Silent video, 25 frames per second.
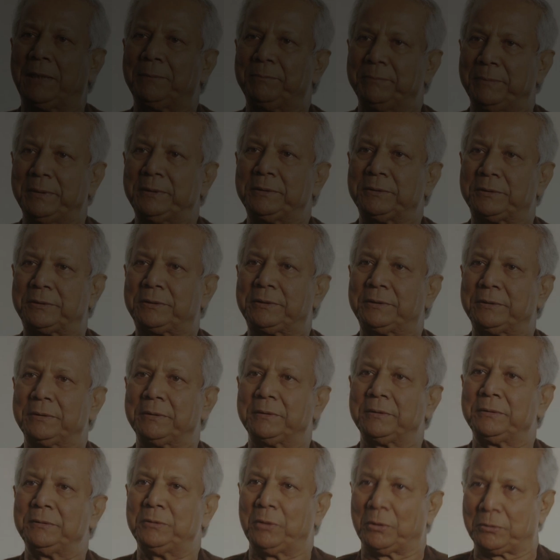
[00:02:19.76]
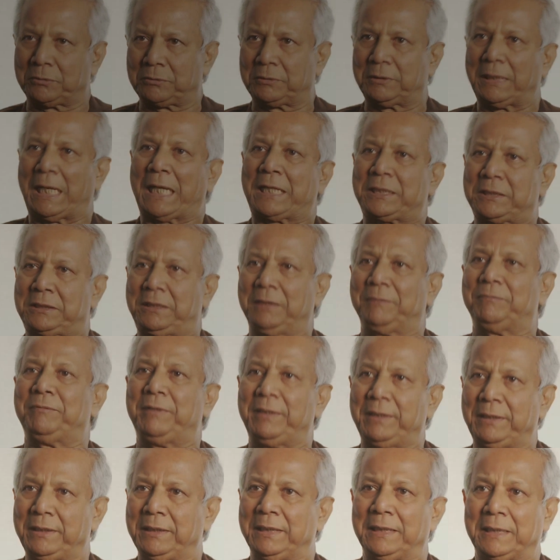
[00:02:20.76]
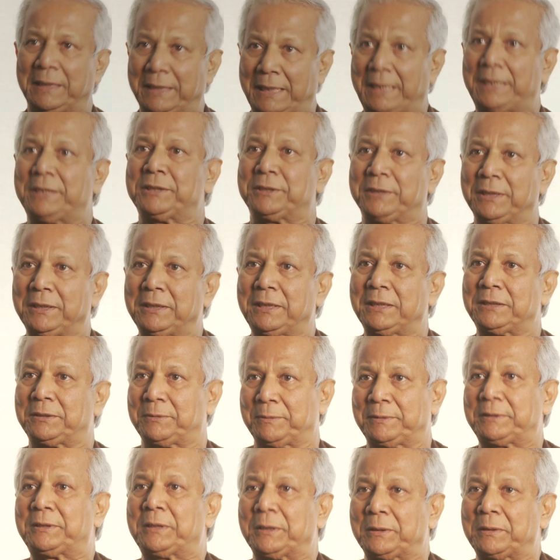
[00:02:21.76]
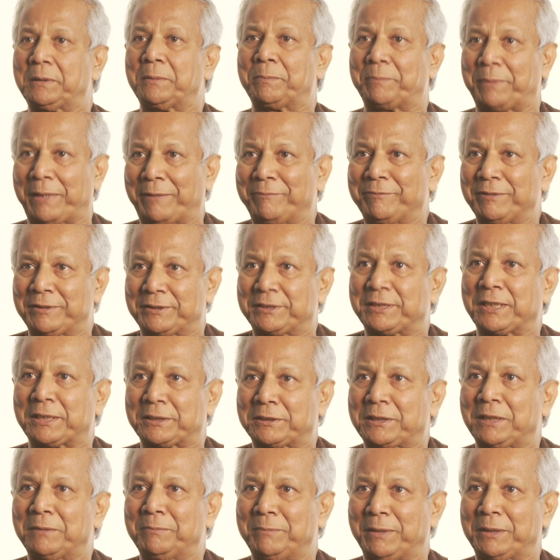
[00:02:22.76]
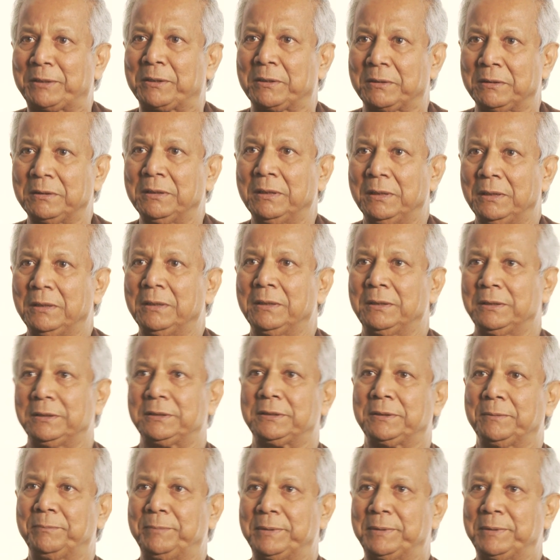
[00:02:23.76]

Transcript: governments are not actively engaged in this. This is a private sector matter. It's a